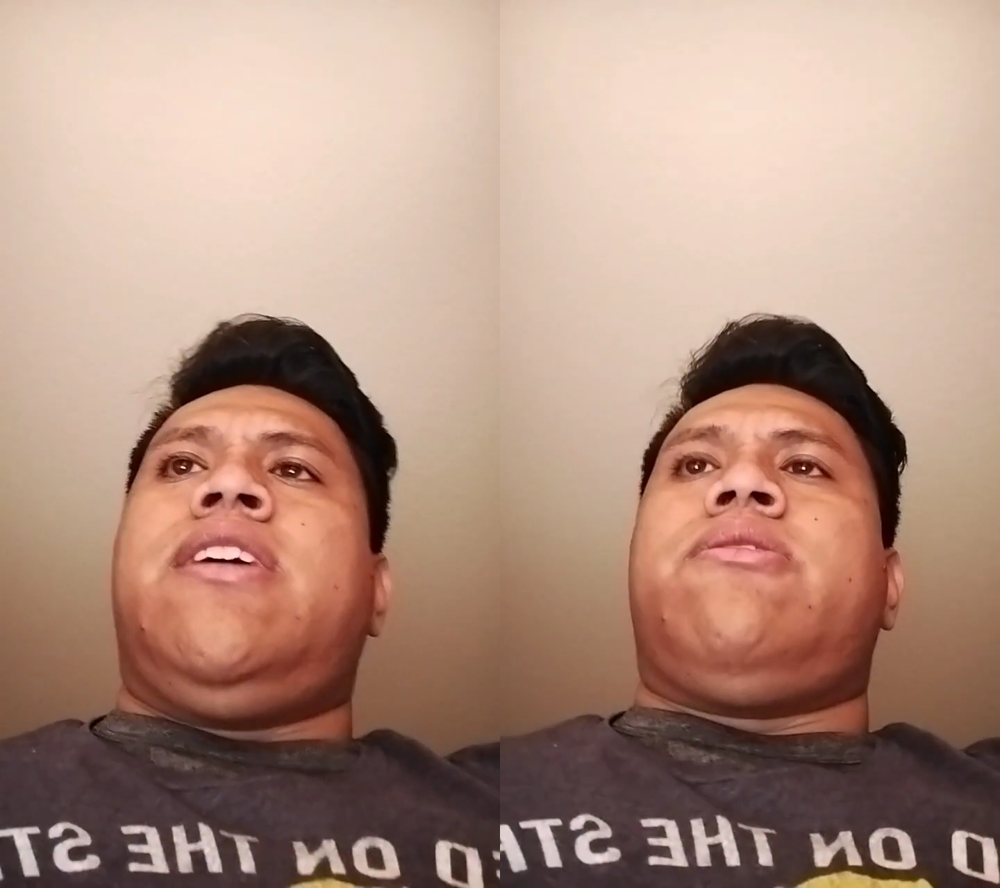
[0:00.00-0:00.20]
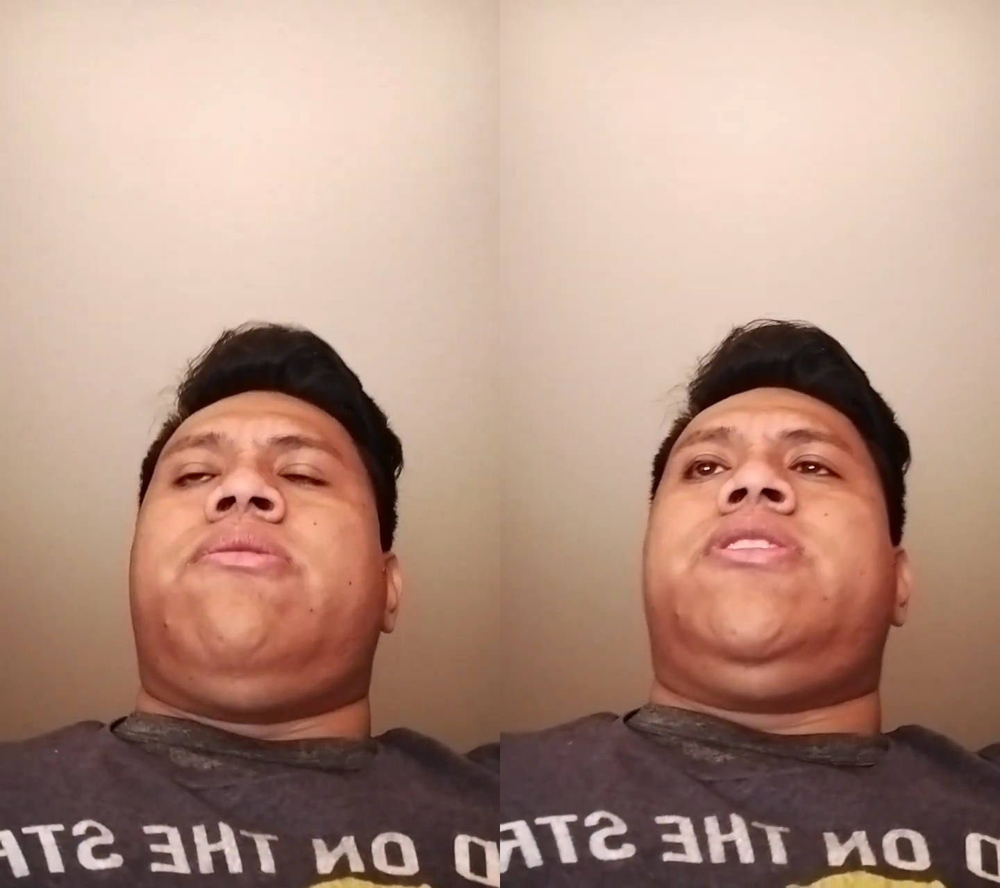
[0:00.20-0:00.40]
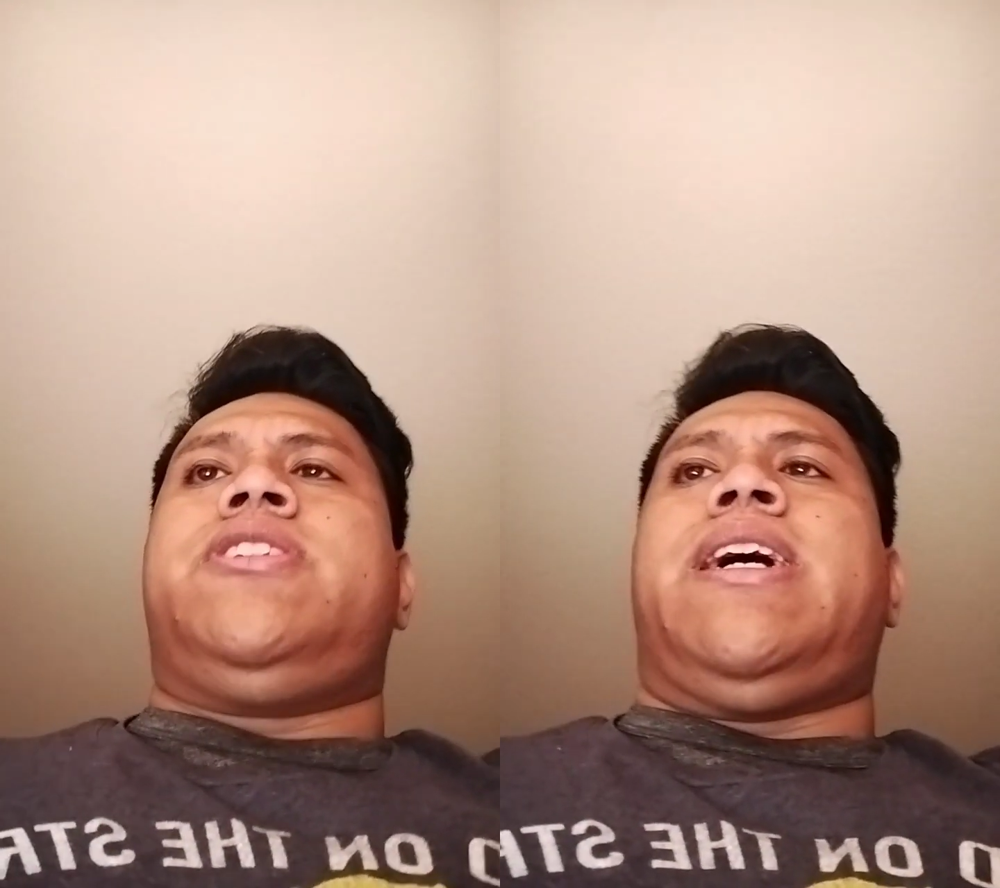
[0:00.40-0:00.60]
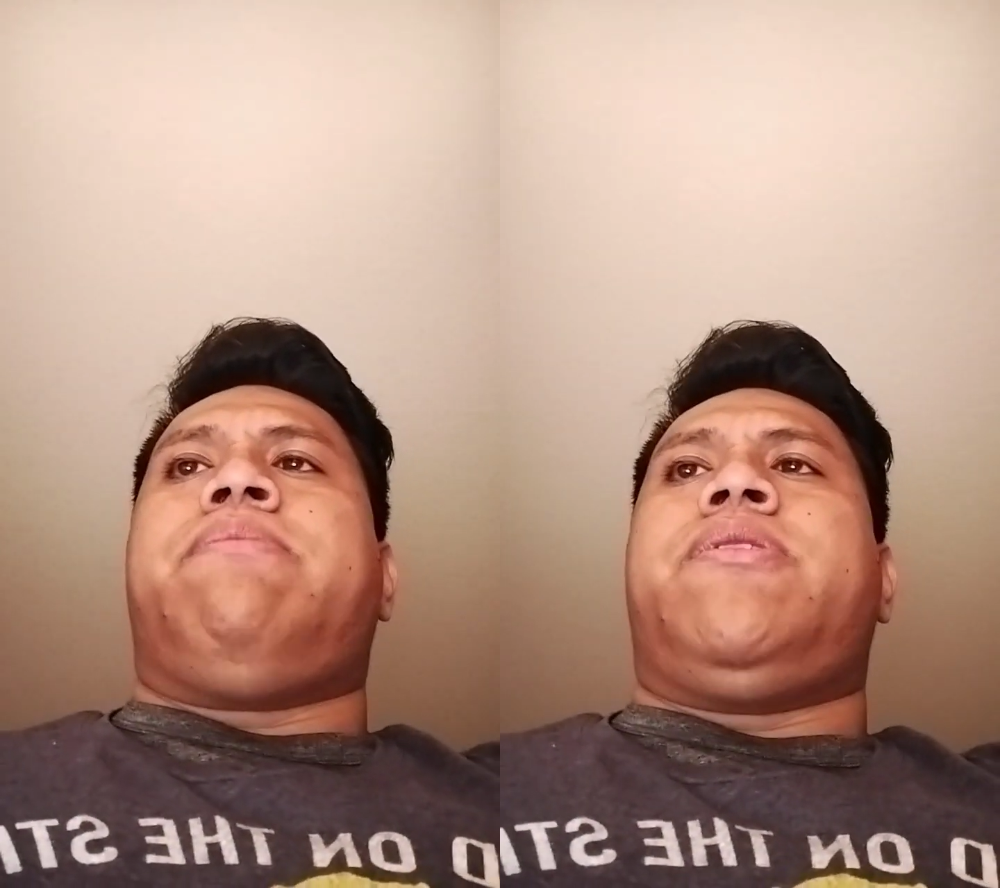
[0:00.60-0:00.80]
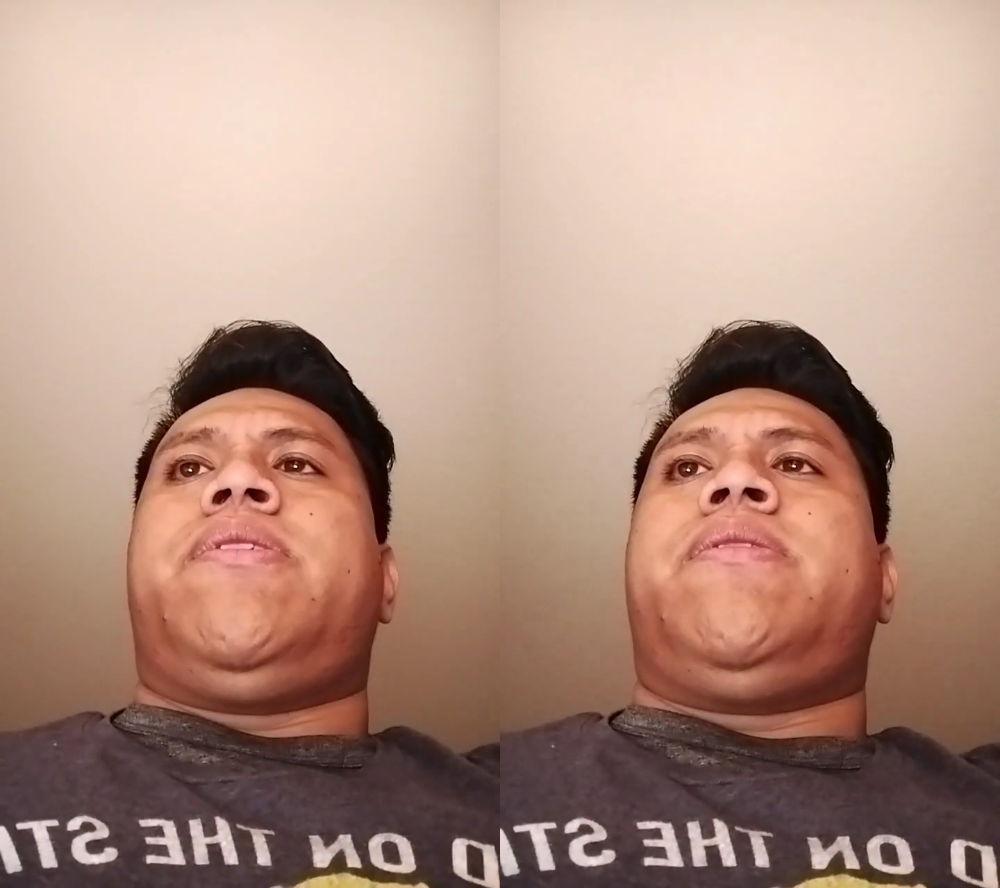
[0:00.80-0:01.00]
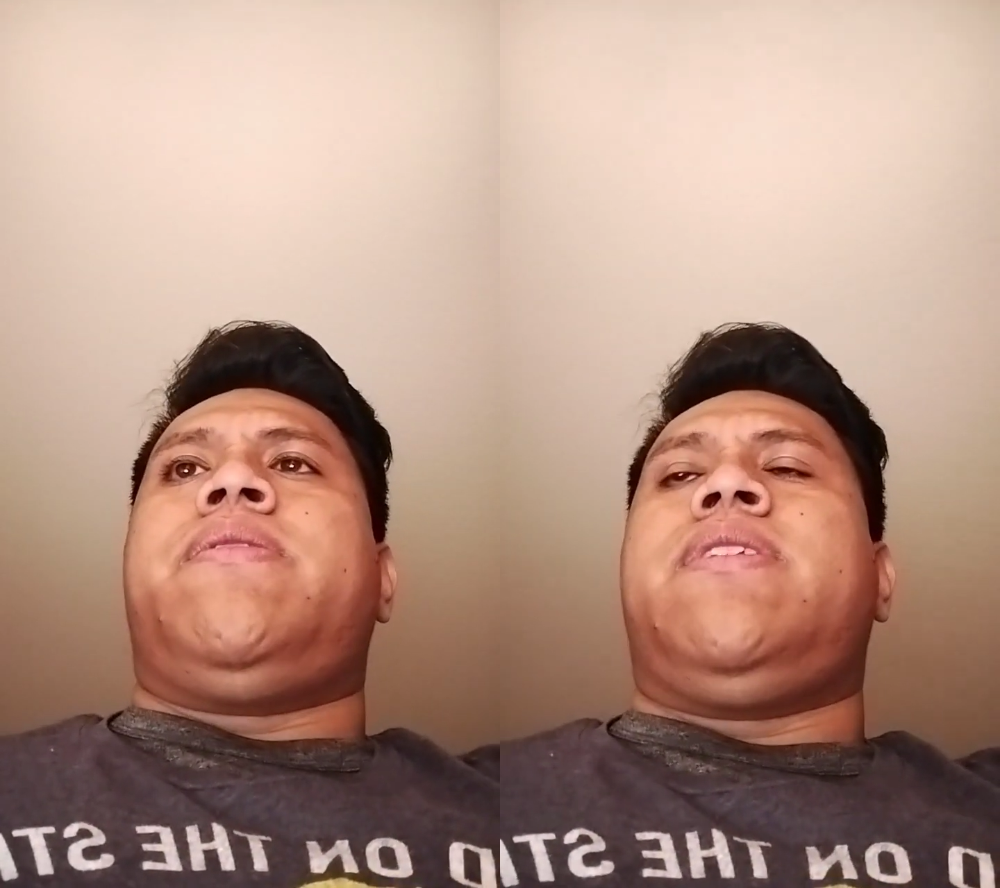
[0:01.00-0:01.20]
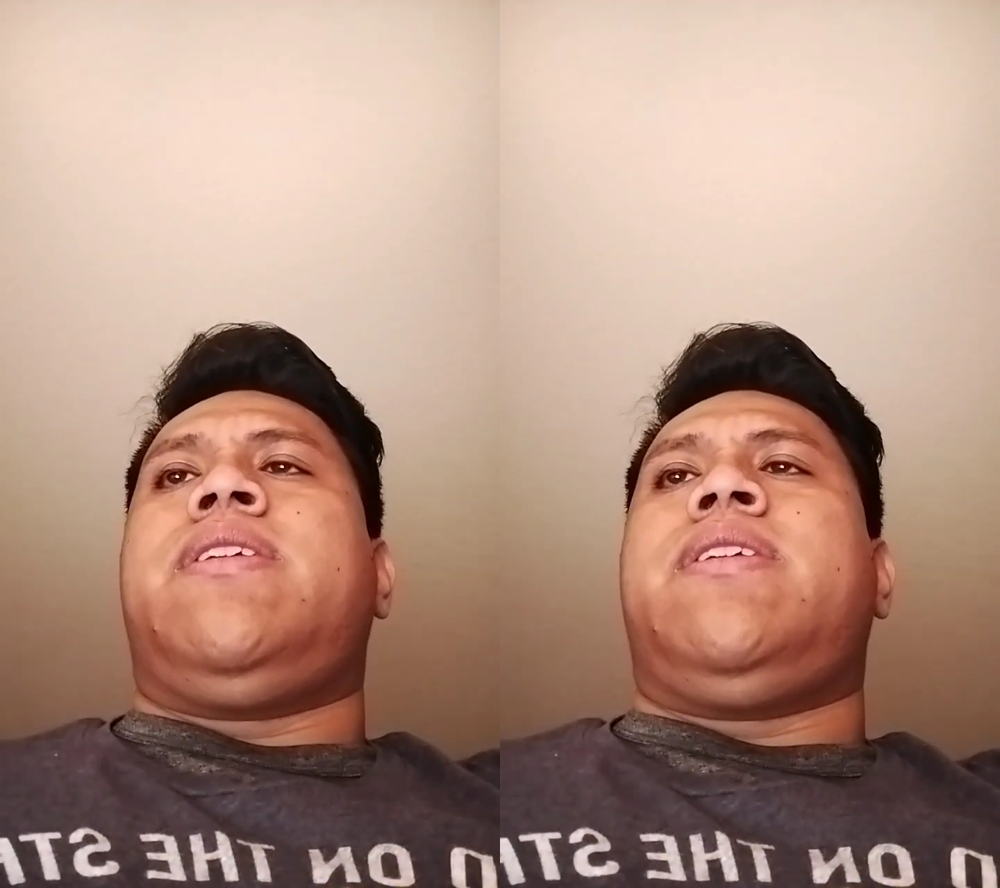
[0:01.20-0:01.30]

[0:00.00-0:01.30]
through this chapter,